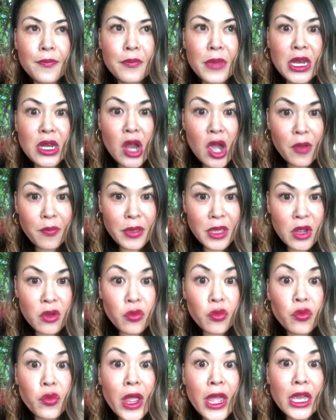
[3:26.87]
not be a
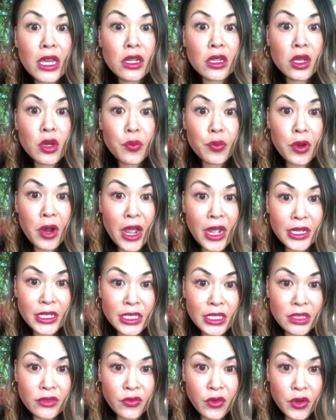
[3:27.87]
regular
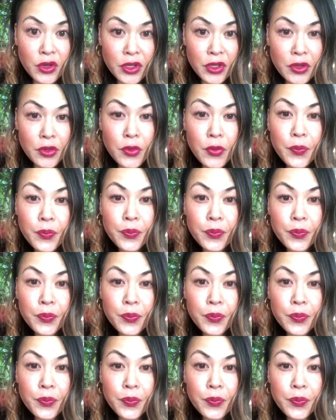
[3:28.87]
practice for you.